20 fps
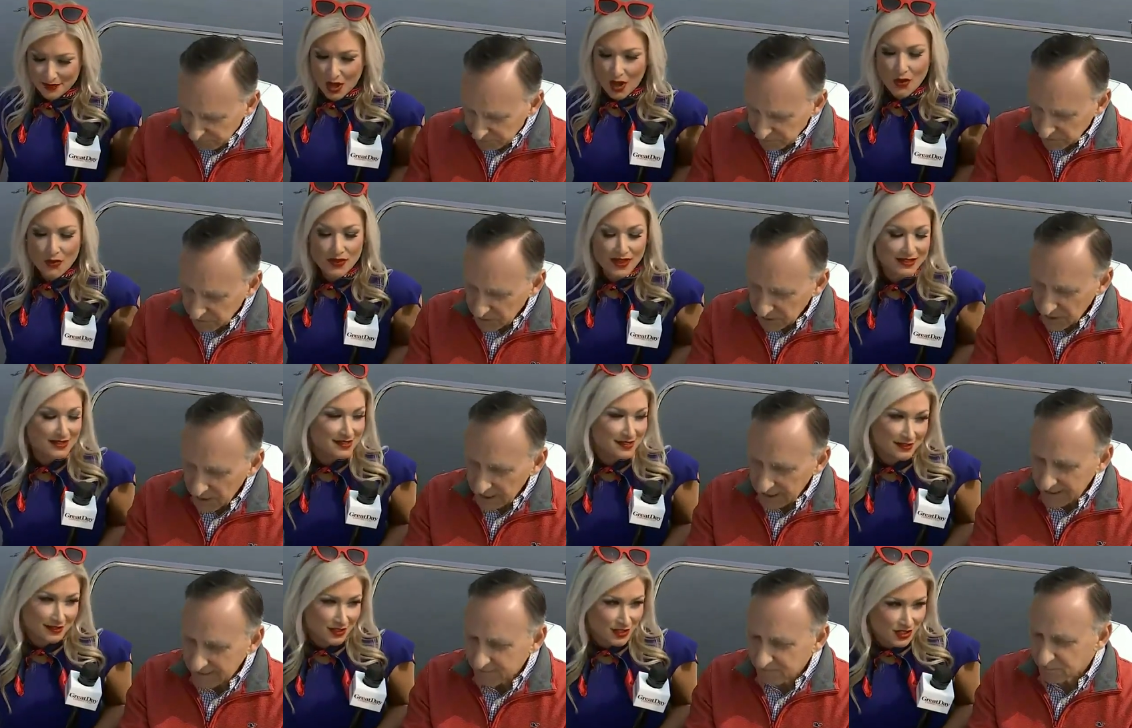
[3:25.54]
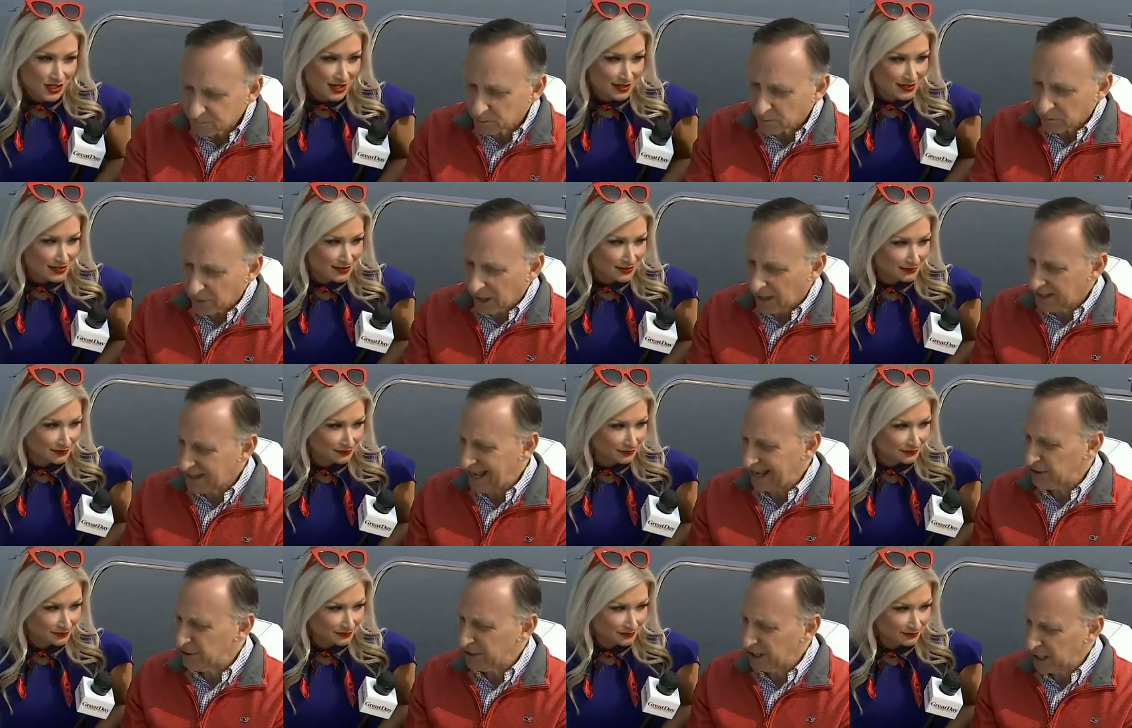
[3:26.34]
Speaker 1: Oh, that's delicious.
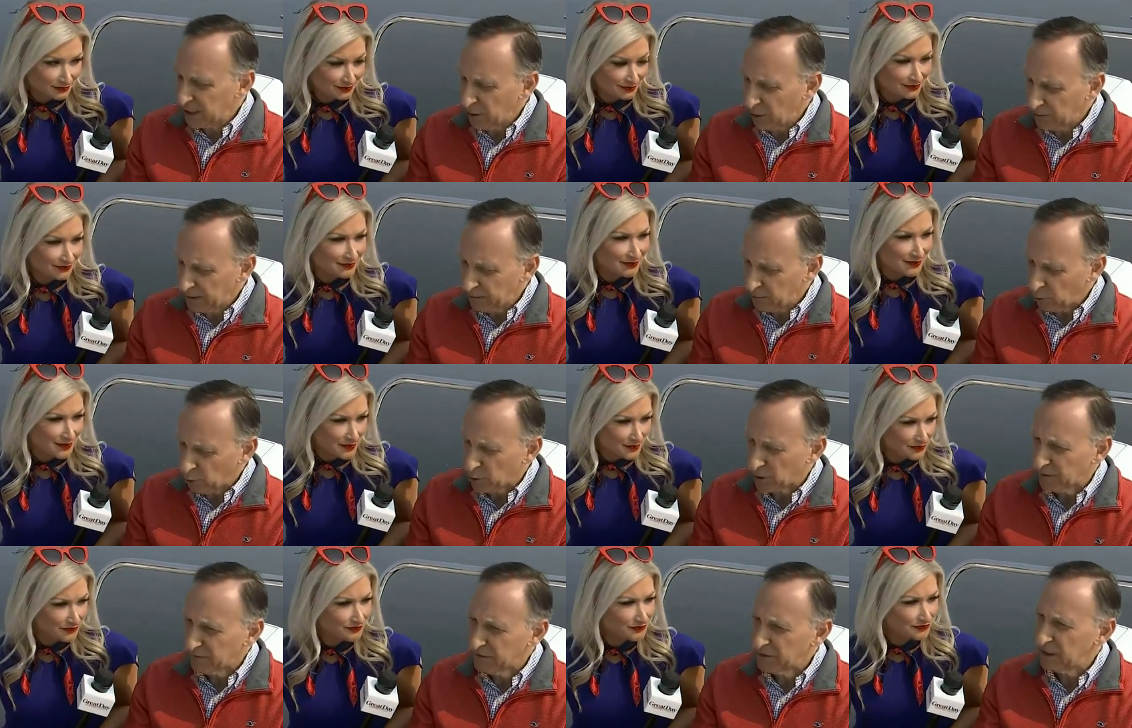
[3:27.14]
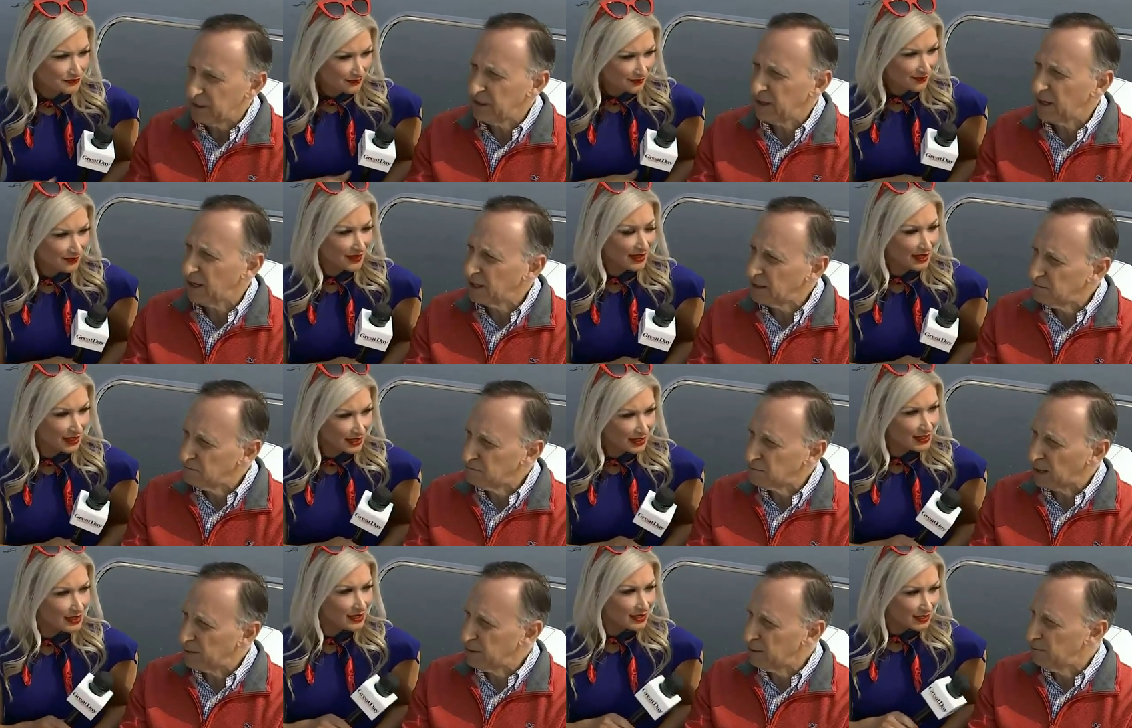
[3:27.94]
Speaker 2: Yeah, you get a little bit more of the uh,
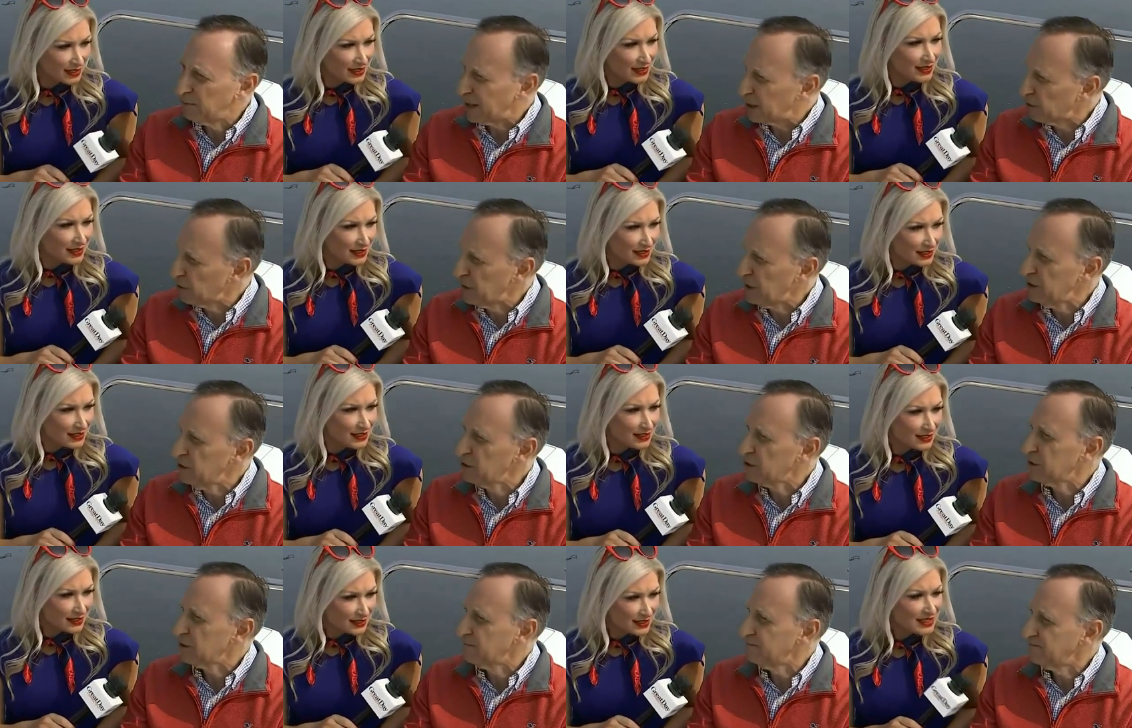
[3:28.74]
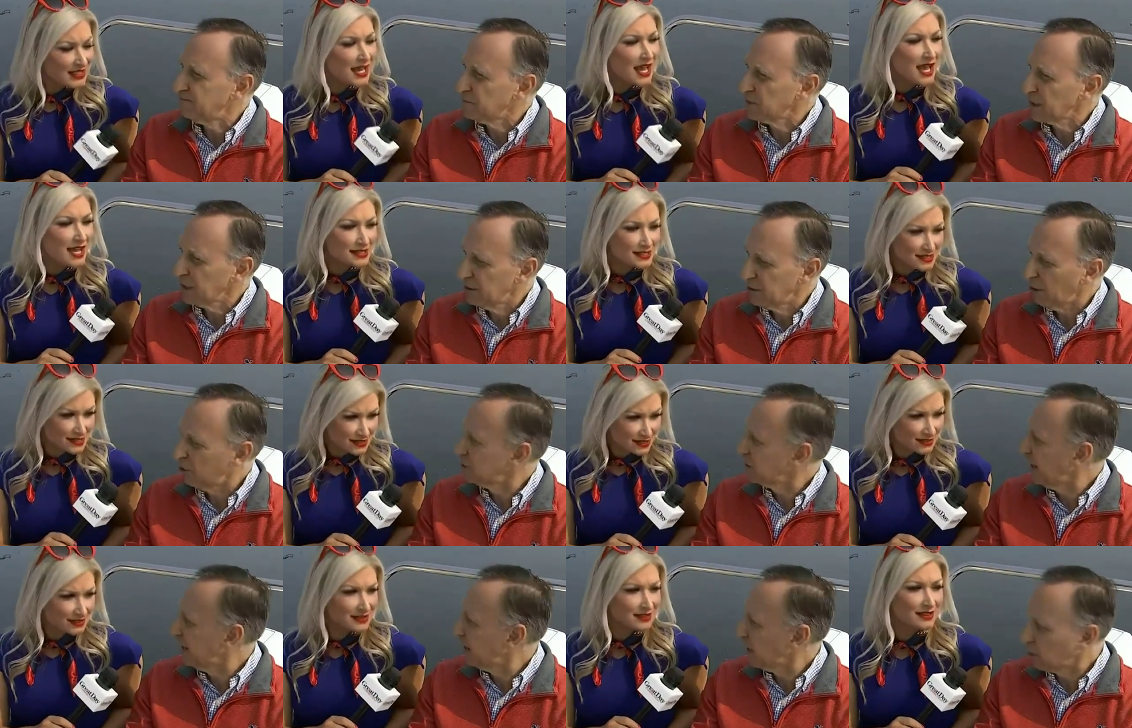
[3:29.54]
probably berries. Yes.
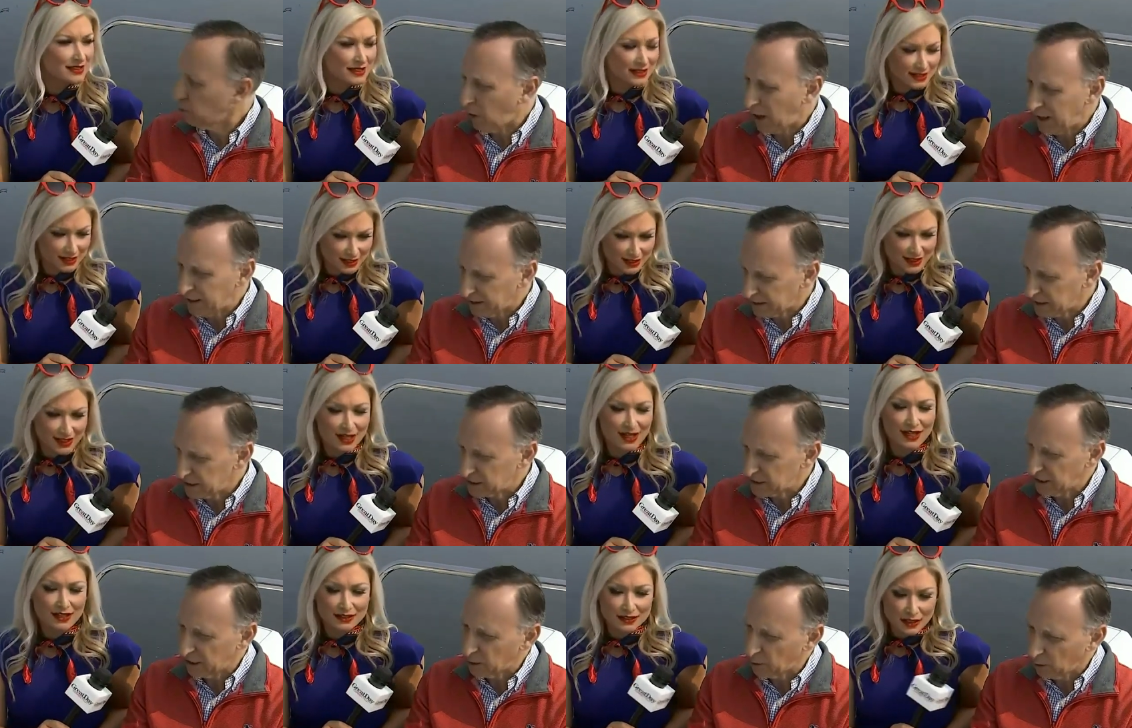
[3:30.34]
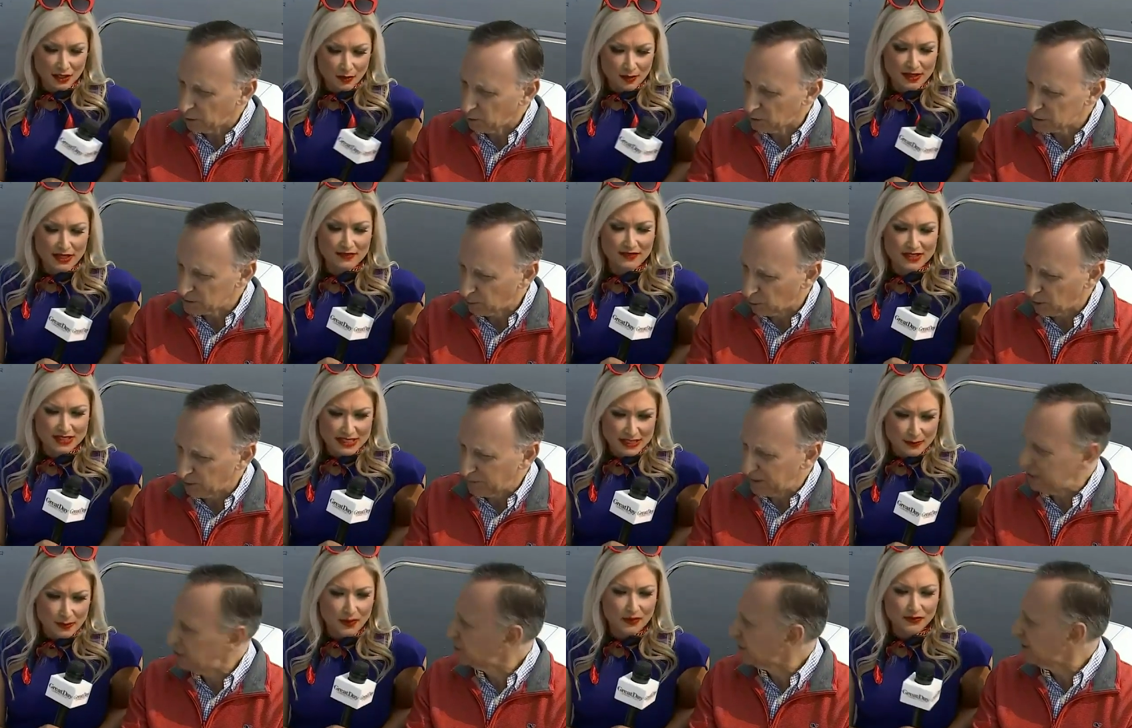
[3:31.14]
Those kind of qualities. a little bit
Speaker 1: of a
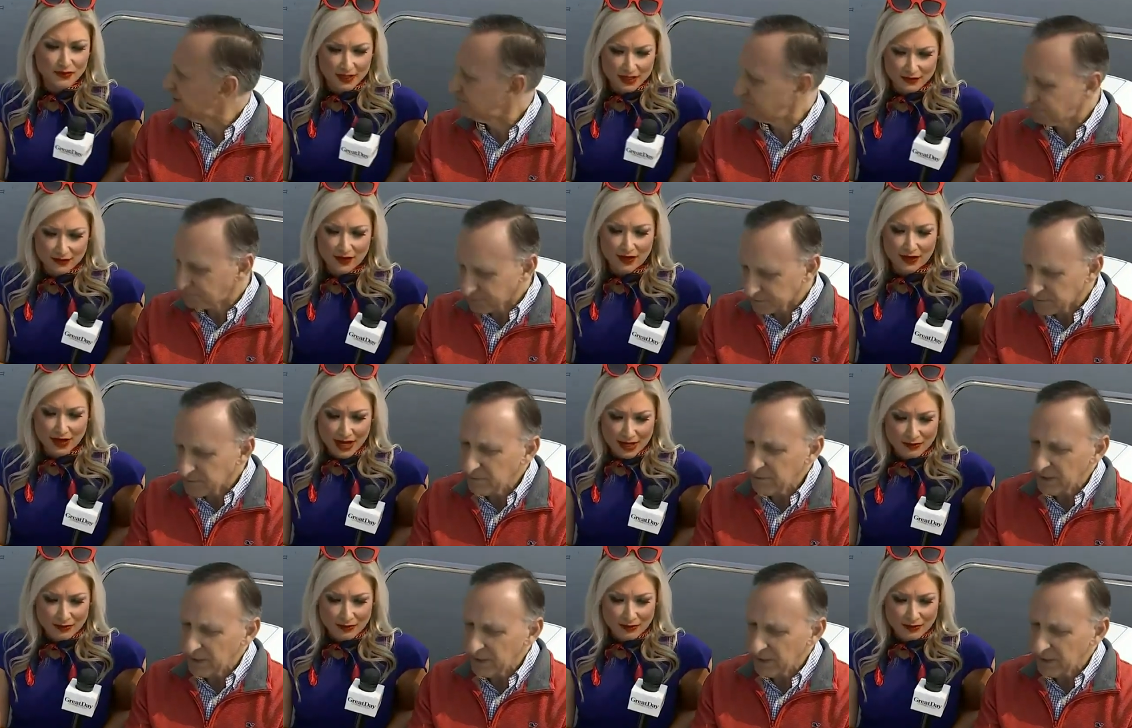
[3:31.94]
deeper peachy. flavor. I